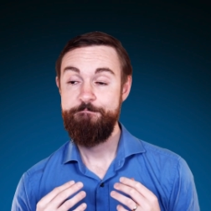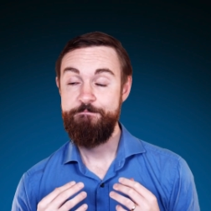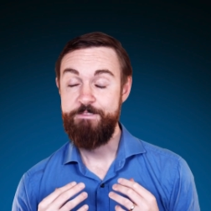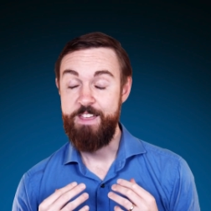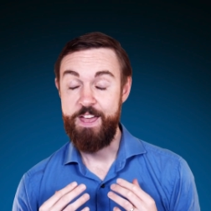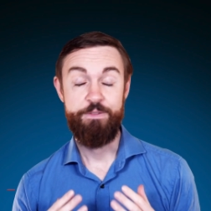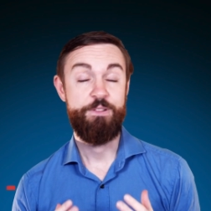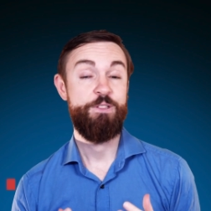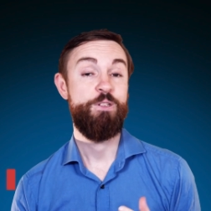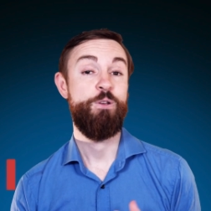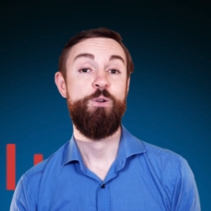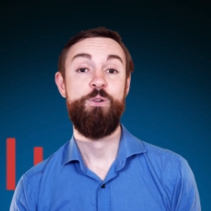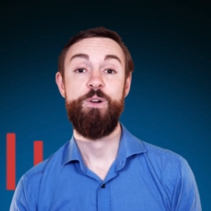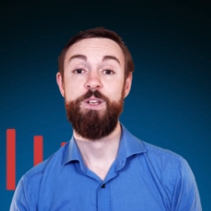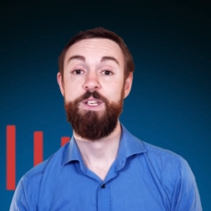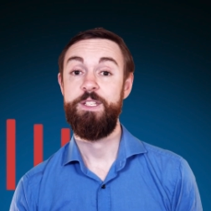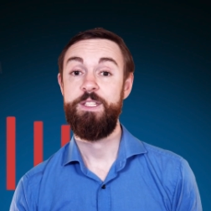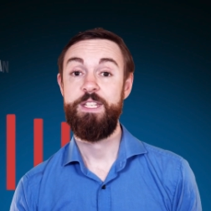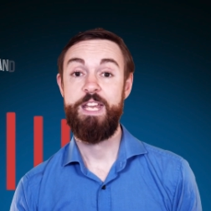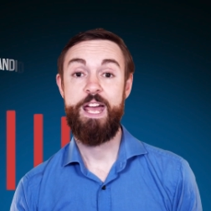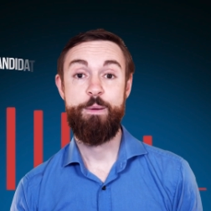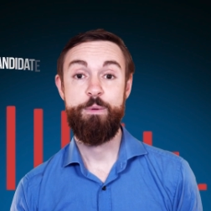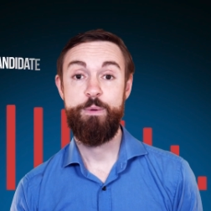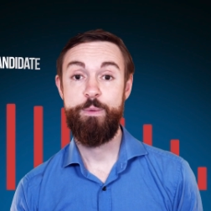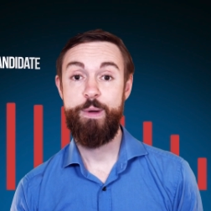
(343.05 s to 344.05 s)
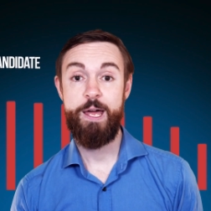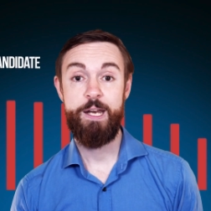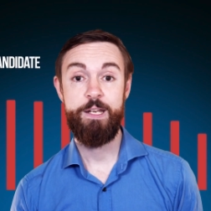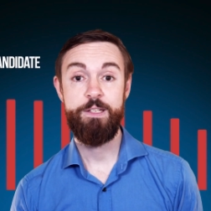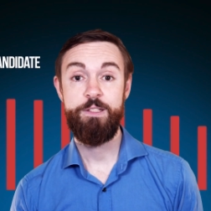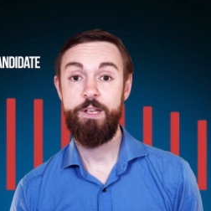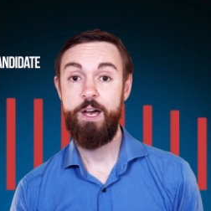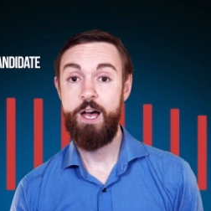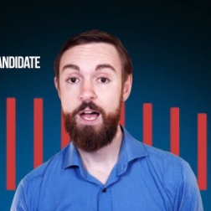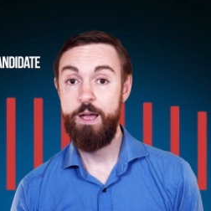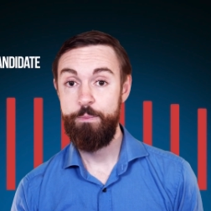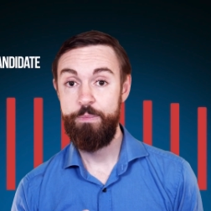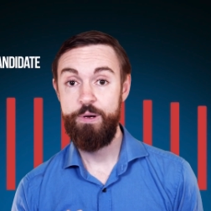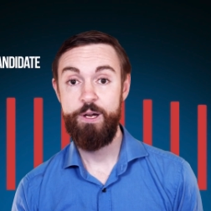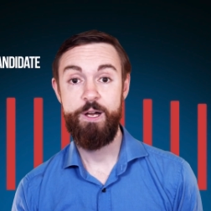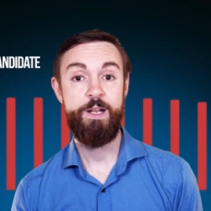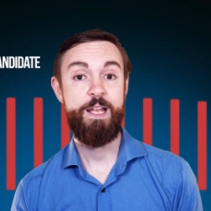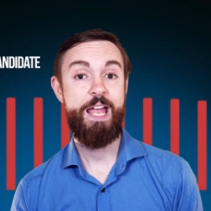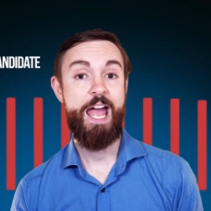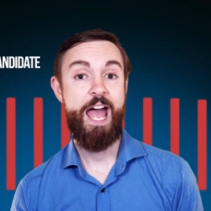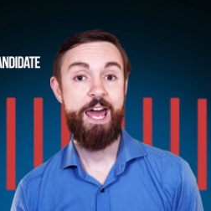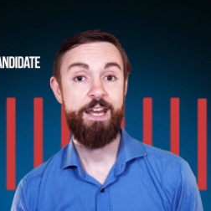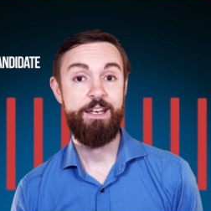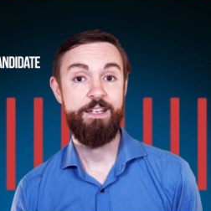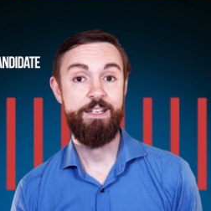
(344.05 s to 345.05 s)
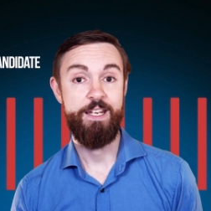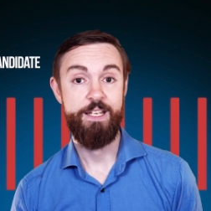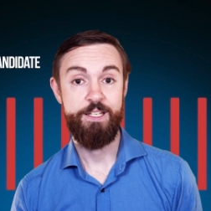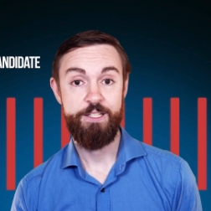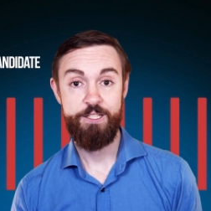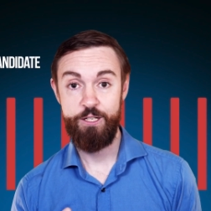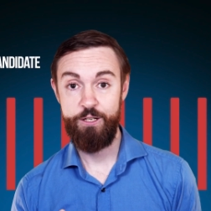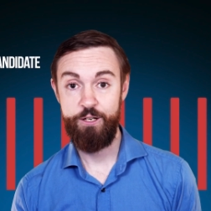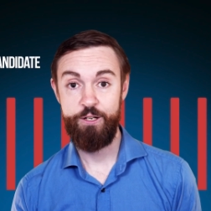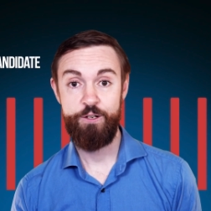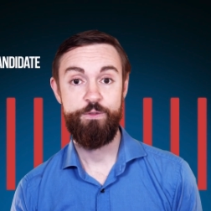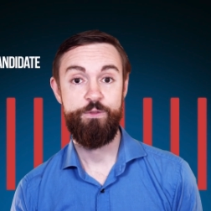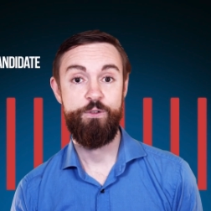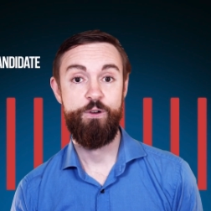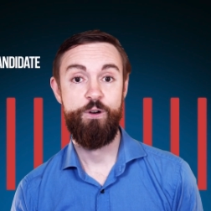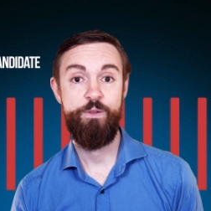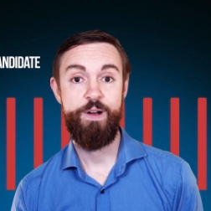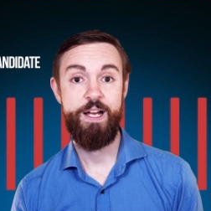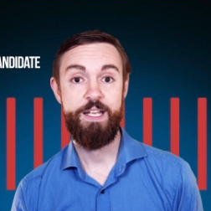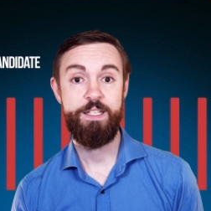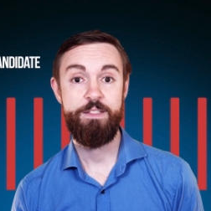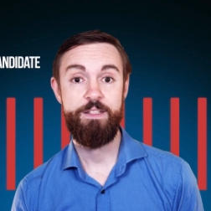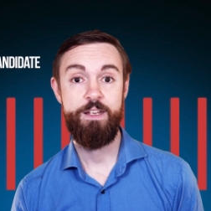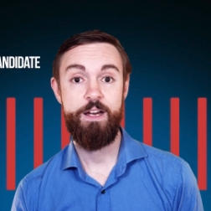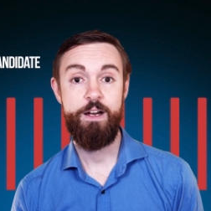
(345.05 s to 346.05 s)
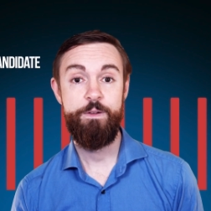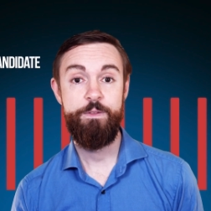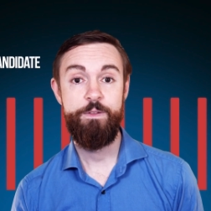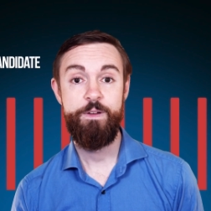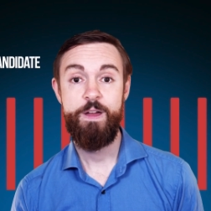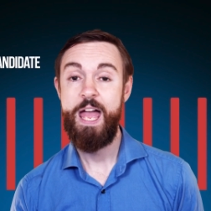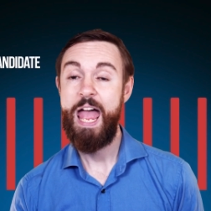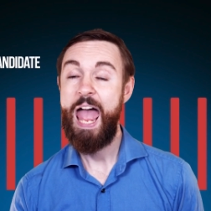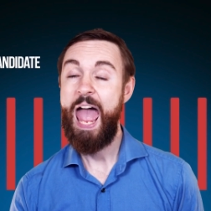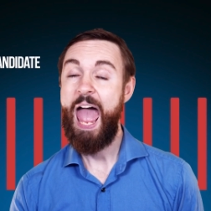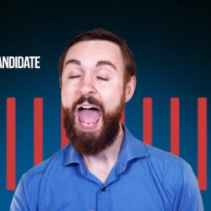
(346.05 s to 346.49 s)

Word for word: they've still got the same amount of time per candidate to look for all that stuff.